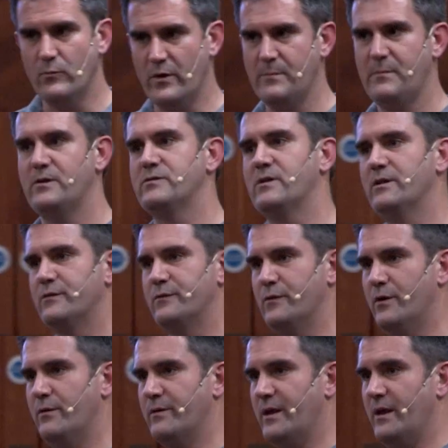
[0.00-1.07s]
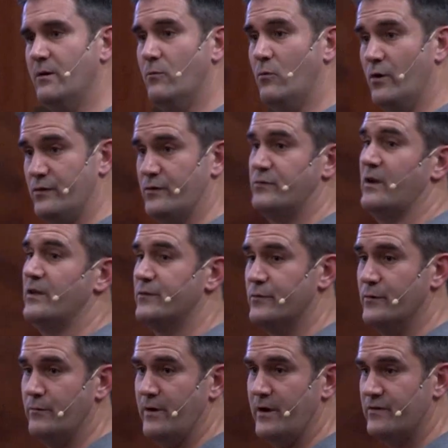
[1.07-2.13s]
when am I transferring it, what is the
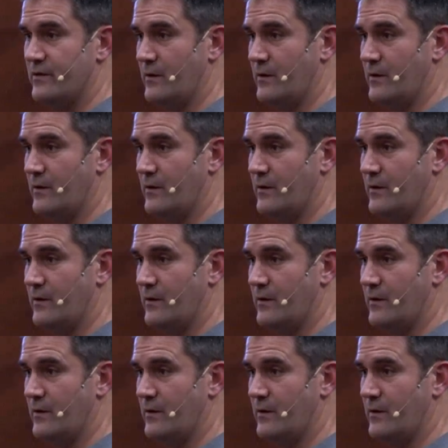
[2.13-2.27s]
transfer rates